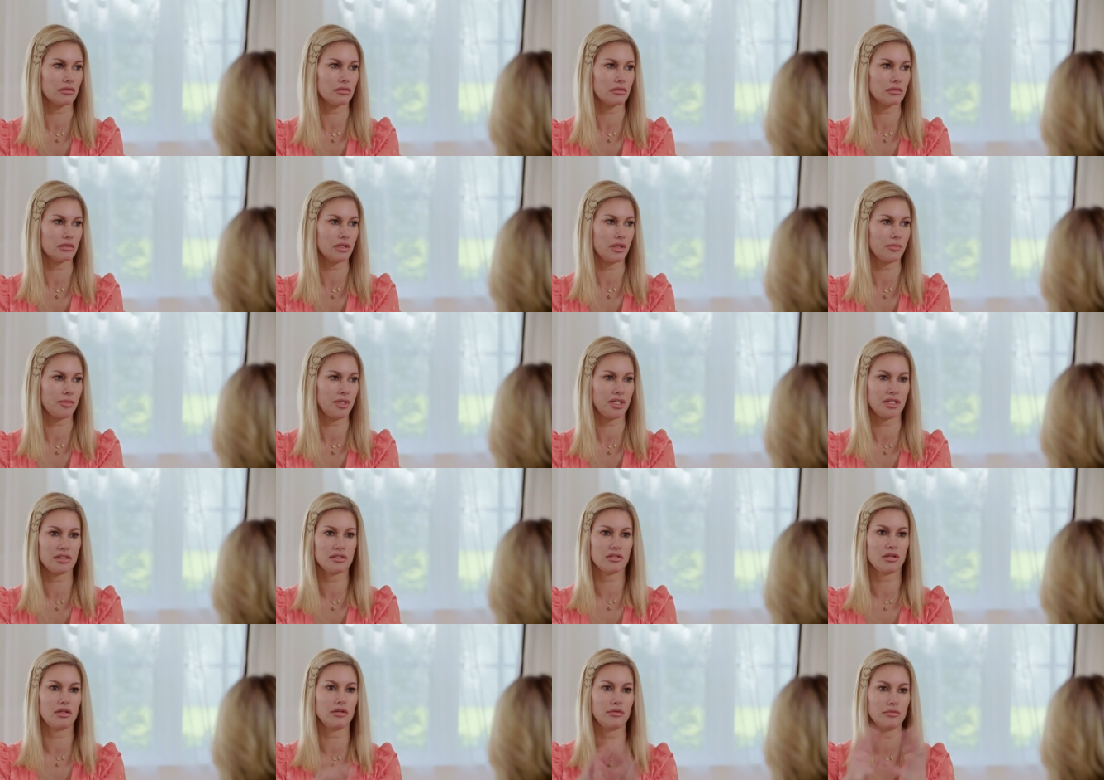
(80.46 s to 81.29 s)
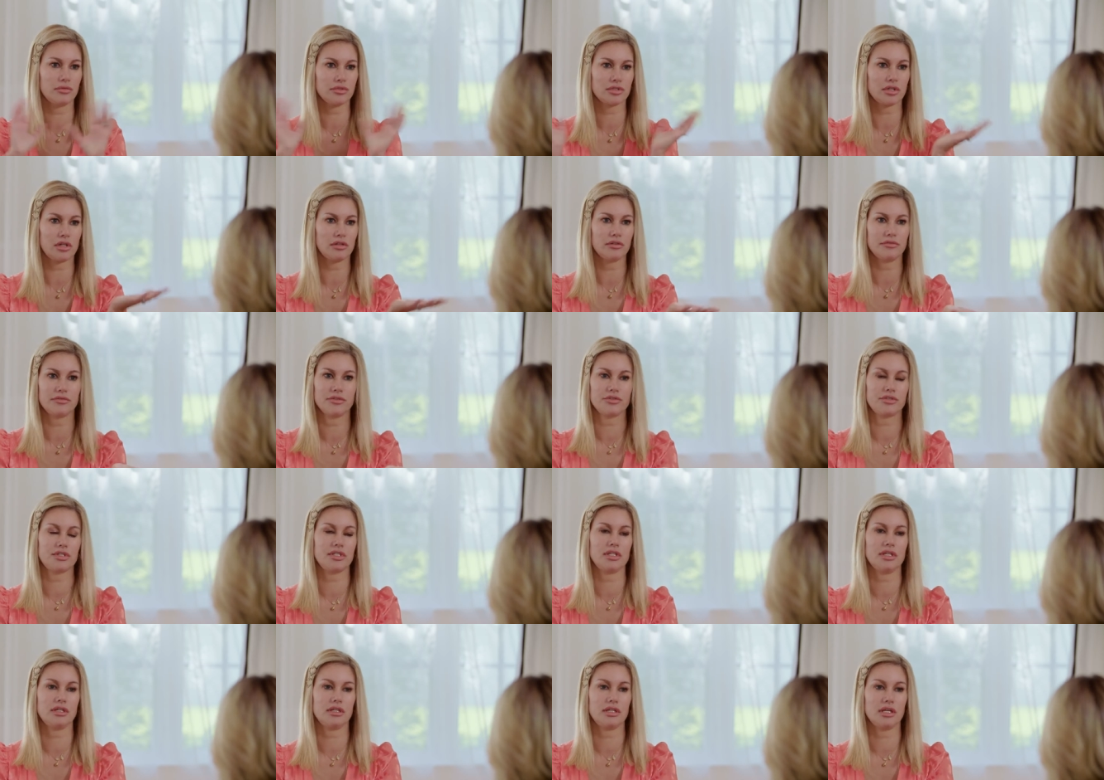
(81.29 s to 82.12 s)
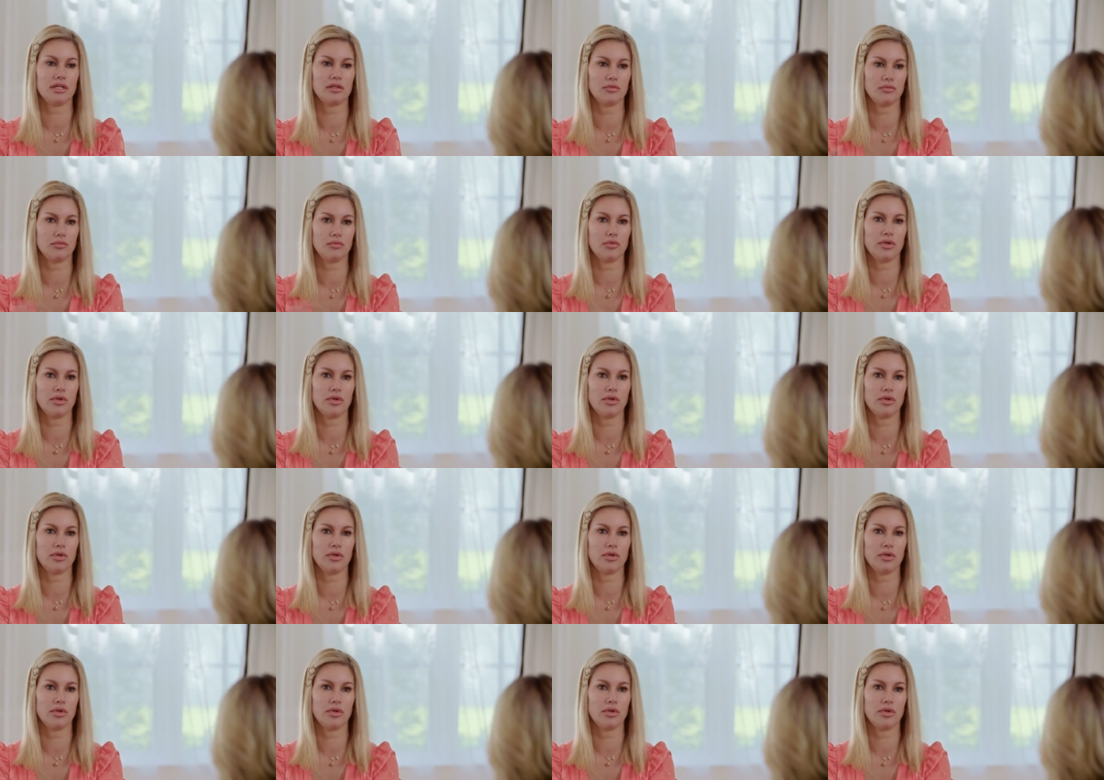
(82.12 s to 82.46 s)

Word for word: I mean, it's it was all over C N N.